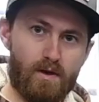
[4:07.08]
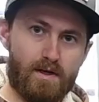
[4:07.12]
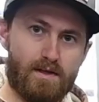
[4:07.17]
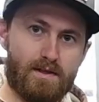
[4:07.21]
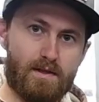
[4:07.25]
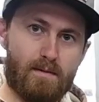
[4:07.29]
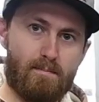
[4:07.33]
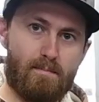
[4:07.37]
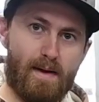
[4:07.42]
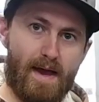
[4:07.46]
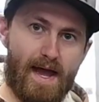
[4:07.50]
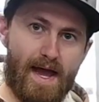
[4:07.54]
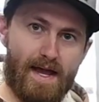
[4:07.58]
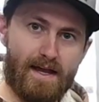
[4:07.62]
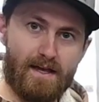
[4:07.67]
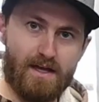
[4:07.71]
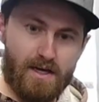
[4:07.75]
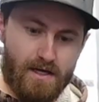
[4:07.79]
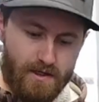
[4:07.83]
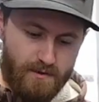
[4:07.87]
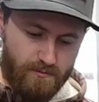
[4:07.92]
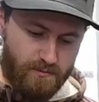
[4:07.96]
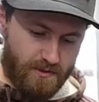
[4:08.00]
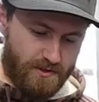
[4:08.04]
in the back,
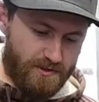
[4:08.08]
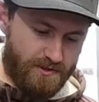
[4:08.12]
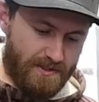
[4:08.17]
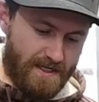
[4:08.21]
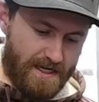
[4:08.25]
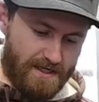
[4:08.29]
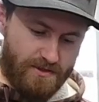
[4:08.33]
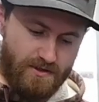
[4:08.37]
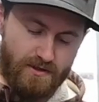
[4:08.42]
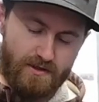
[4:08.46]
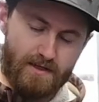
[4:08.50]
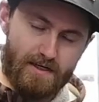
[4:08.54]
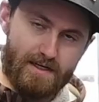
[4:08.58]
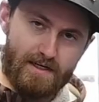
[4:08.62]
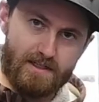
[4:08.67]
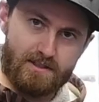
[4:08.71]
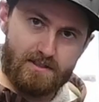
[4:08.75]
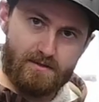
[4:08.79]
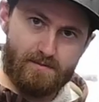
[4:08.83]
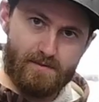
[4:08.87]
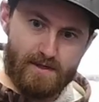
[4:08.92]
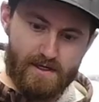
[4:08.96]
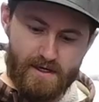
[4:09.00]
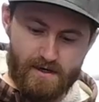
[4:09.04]
which is actually letting
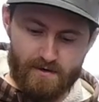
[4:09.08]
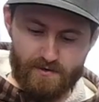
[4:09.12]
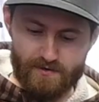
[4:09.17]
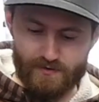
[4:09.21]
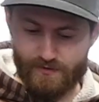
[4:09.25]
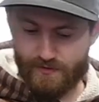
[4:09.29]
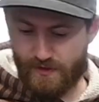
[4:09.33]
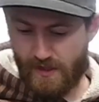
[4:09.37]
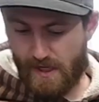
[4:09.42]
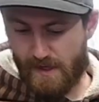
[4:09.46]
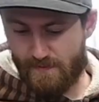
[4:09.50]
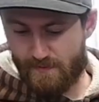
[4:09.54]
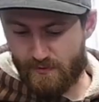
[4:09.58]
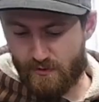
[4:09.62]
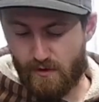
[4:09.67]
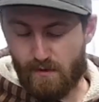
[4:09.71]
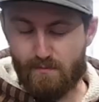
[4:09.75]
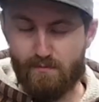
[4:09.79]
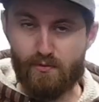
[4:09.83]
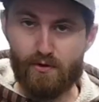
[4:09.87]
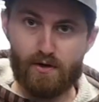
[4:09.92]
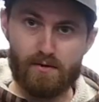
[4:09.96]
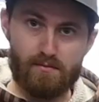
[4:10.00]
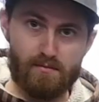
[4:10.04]
some of the air escape, so
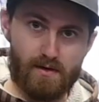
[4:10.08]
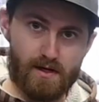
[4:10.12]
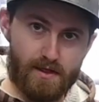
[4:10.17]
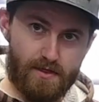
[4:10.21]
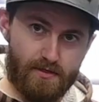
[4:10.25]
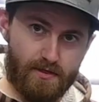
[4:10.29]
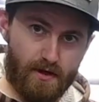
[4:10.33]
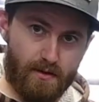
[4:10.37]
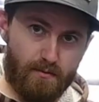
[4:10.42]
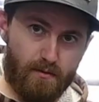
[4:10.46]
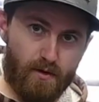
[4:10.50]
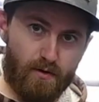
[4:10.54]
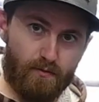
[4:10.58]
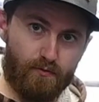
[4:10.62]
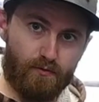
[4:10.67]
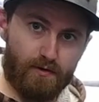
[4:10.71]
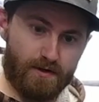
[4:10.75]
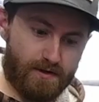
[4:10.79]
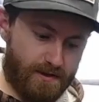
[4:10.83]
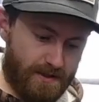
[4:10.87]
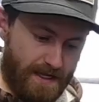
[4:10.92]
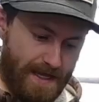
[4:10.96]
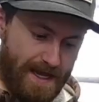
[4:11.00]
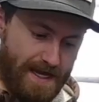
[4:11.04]
I'm putting my thumb over
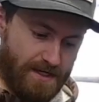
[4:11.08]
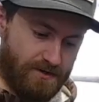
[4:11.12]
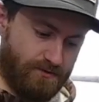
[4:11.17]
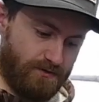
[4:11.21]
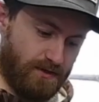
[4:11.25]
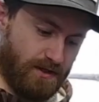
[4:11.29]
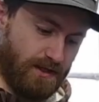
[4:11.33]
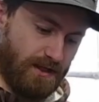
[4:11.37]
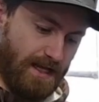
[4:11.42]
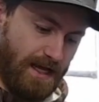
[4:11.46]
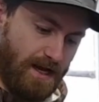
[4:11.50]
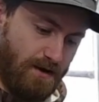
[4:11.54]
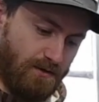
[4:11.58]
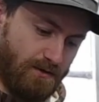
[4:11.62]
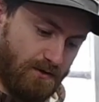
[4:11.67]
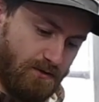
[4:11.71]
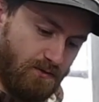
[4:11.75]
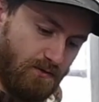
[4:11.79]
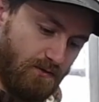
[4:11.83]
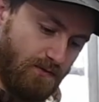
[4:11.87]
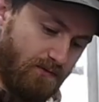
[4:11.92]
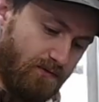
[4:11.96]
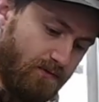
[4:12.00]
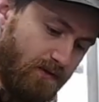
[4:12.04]
it to actually allow it
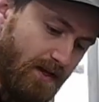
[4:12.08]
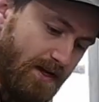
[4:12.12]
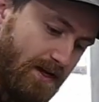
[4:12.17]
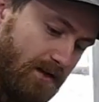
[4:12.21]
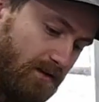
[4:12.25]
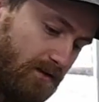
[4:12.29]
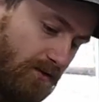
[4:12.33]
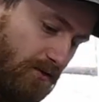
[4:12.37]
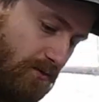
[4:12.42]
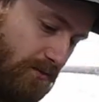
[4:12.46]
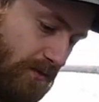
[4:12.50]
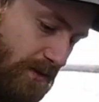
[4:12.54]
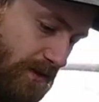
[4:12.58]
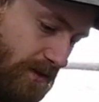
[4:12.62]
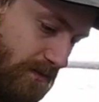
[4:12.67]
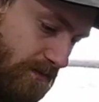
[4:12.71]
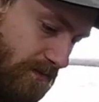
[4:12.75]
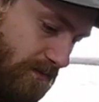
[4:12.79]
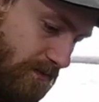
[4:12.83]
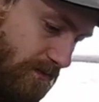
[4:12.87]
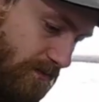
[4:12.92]
to inflate a little bit.